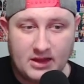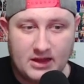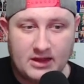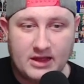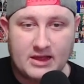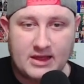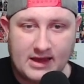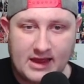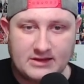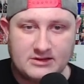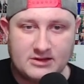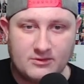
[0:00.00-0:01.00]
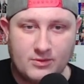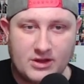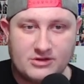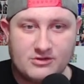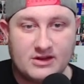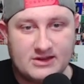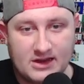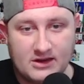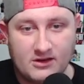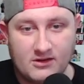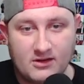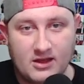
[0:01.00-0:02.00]
Ilya connected where Trick
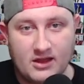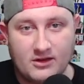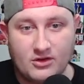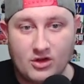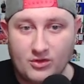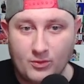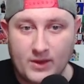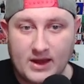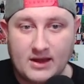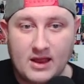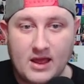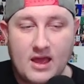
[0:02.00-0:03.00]
didn't and got the win.